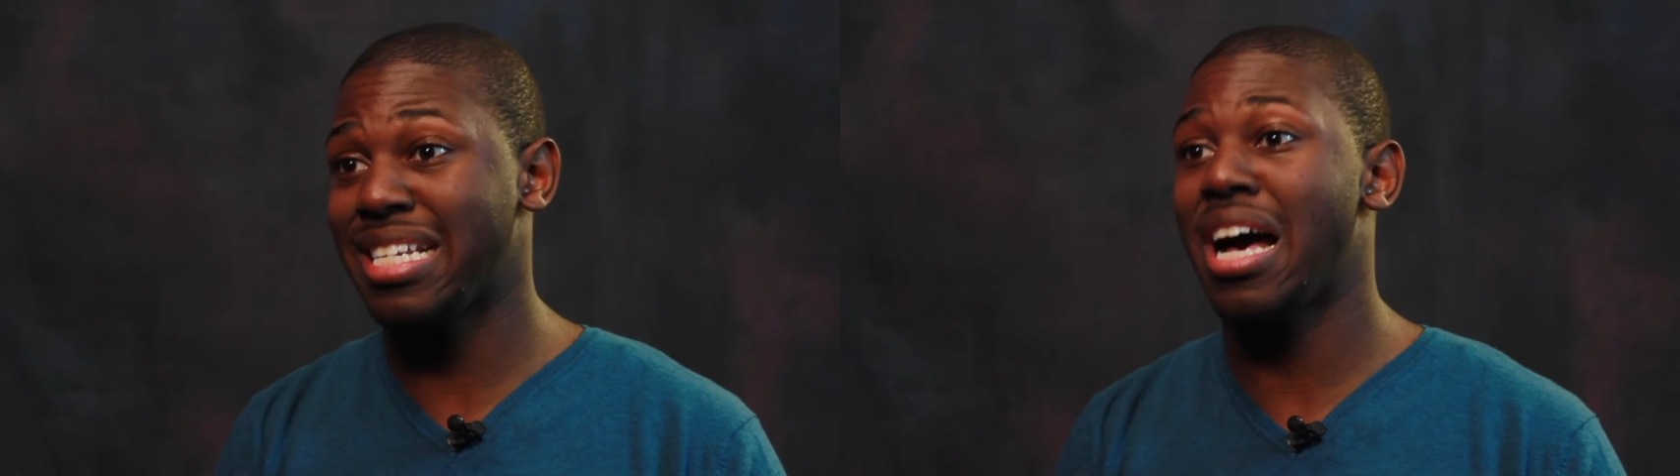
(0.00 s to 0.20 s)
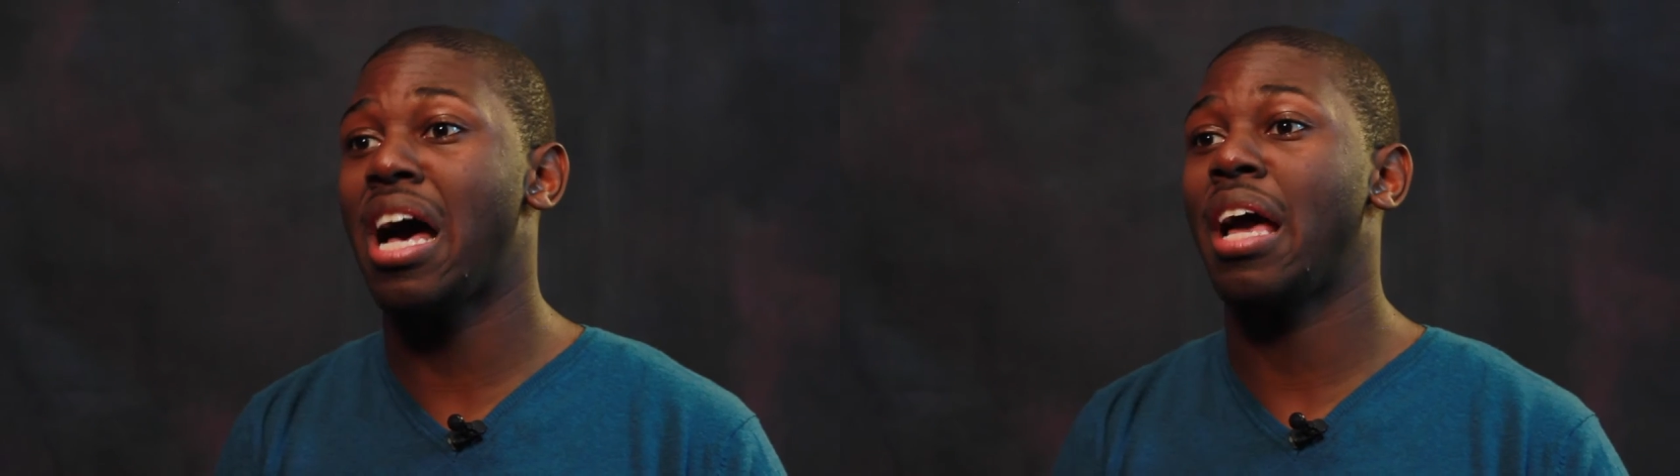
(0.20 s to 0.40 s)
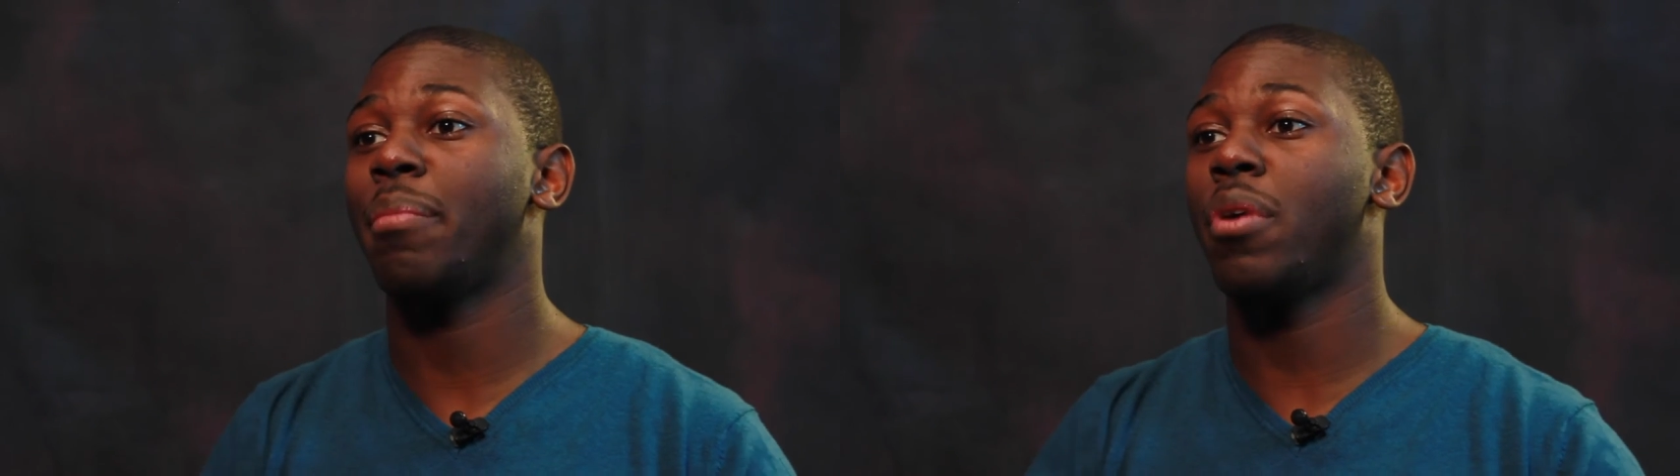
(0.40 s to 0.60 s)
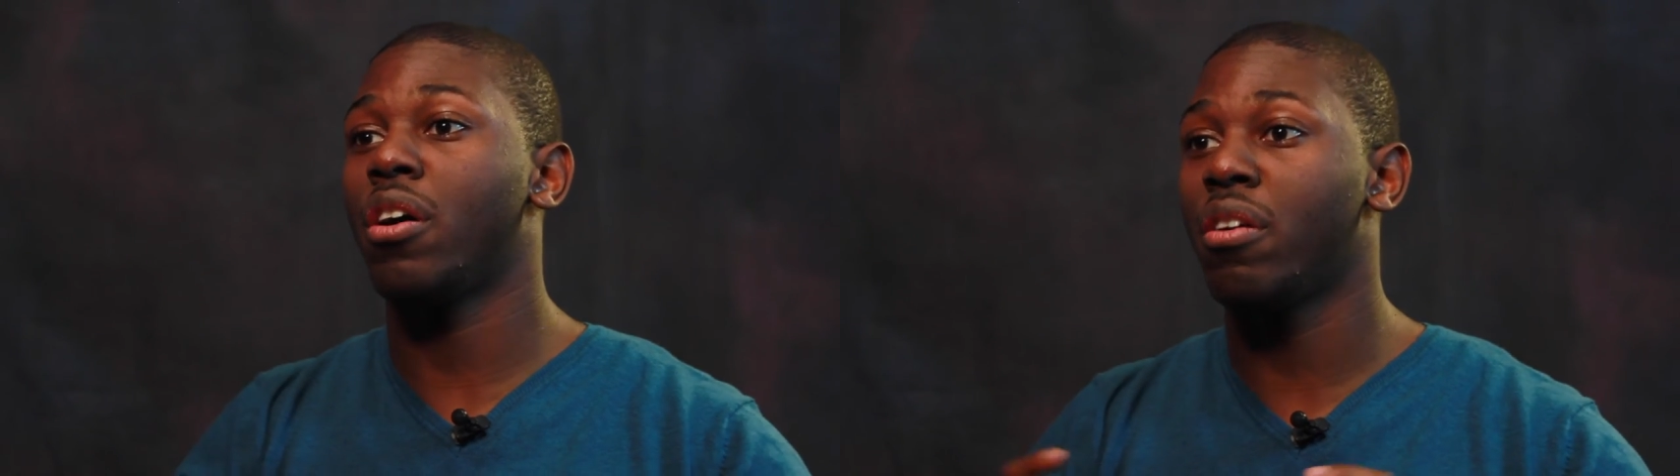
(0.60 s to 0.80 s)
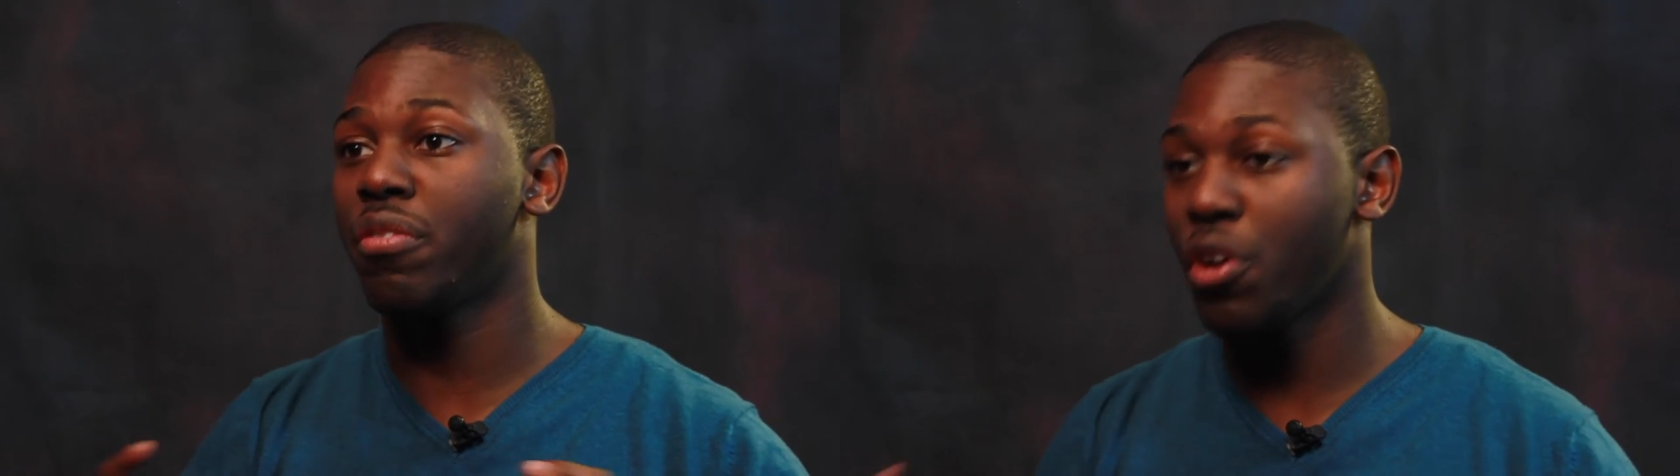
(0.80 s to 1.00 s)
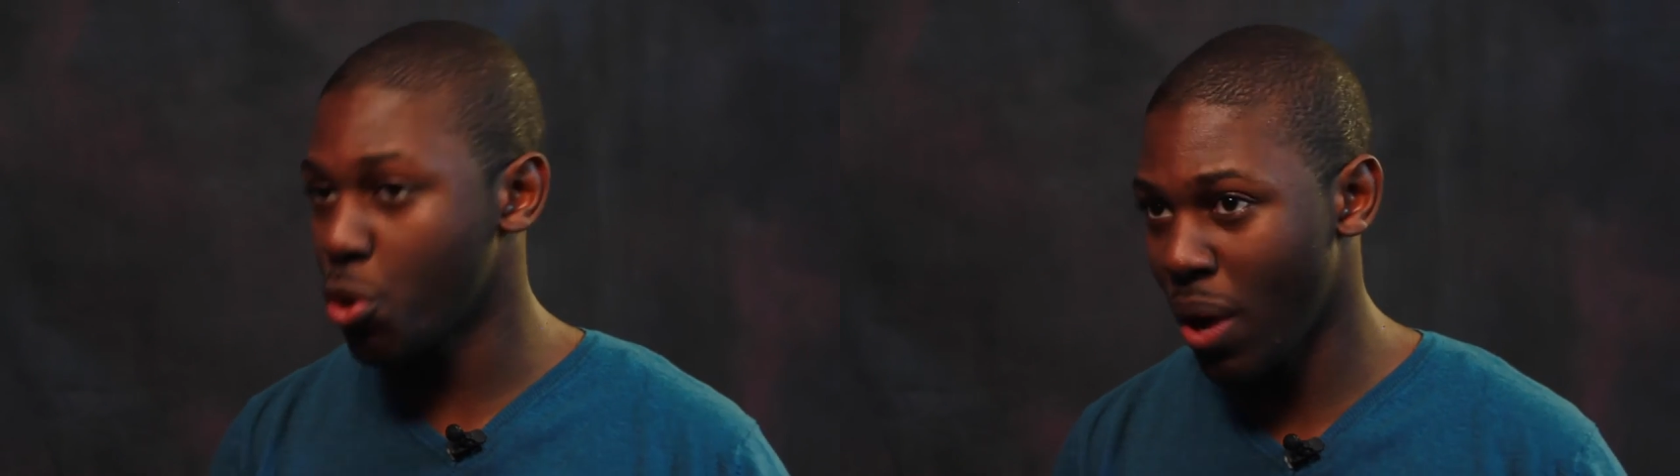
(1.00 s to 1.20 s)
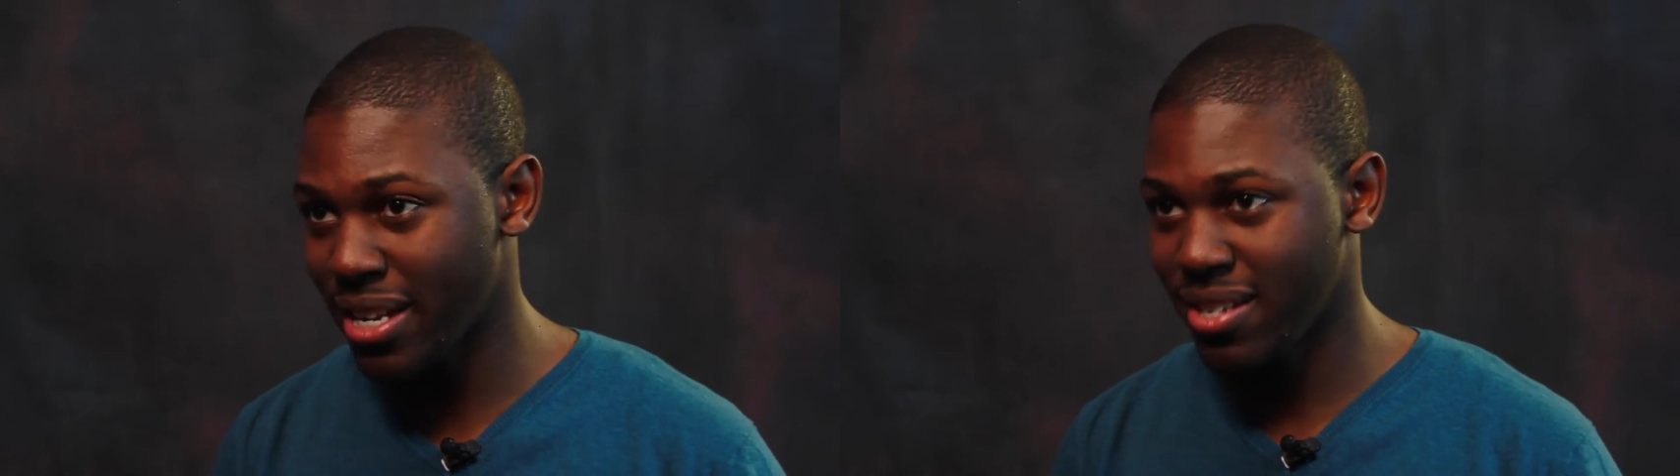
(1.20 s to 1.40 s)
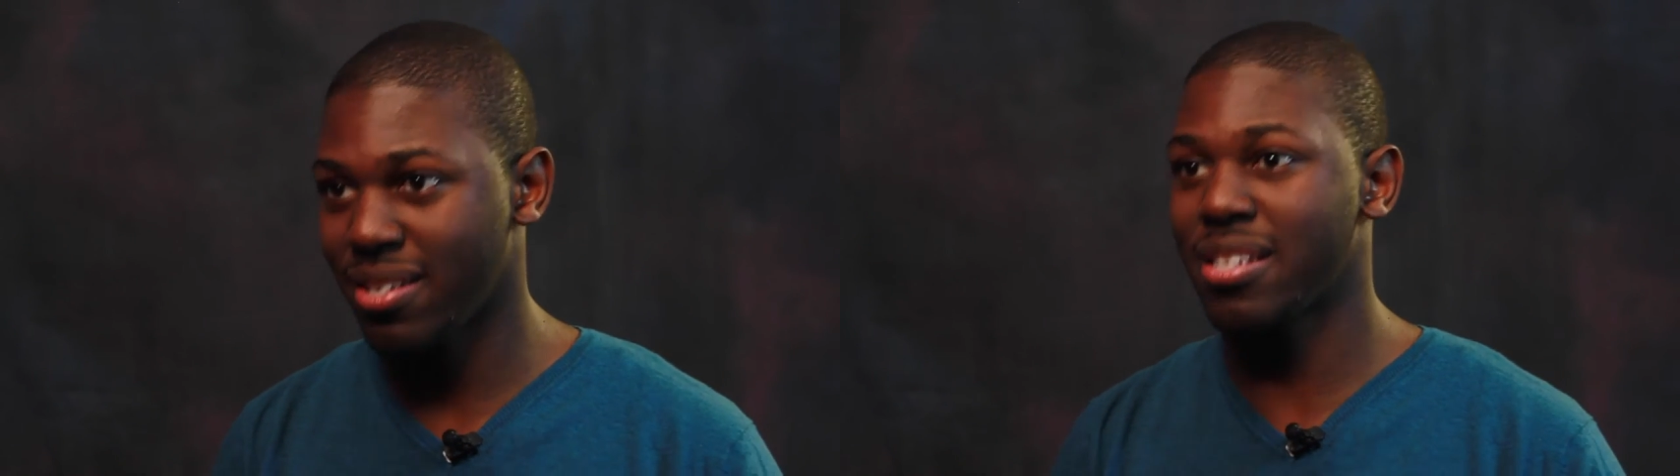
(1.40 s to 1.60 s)
a time of a
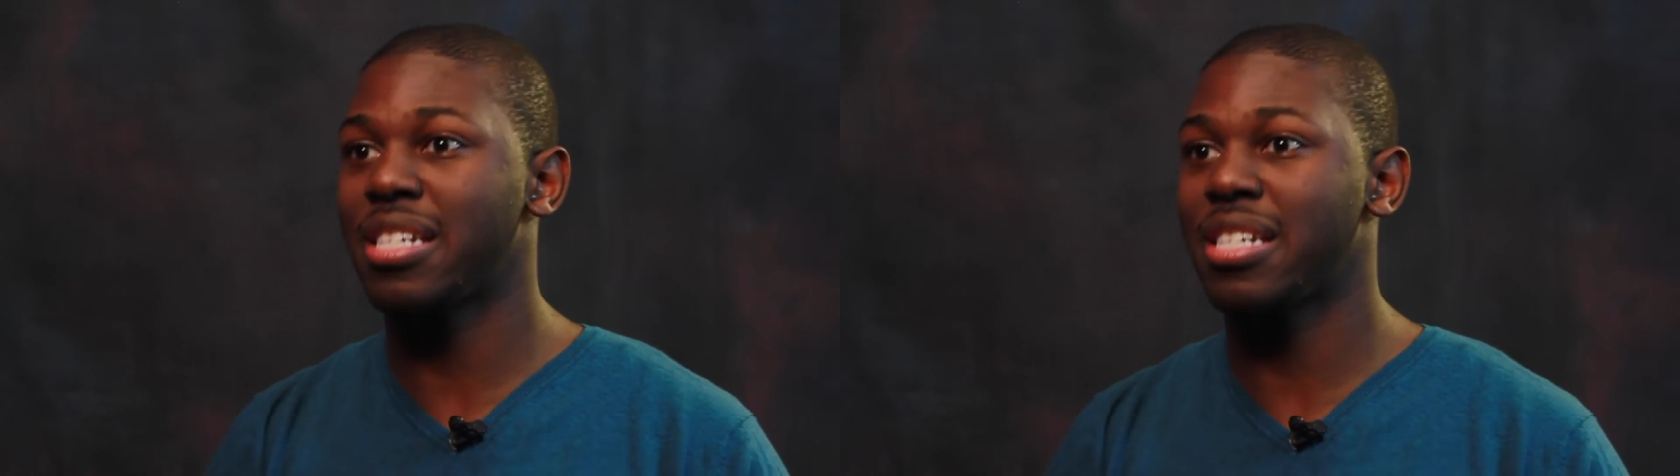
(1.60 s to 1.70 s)
crisis,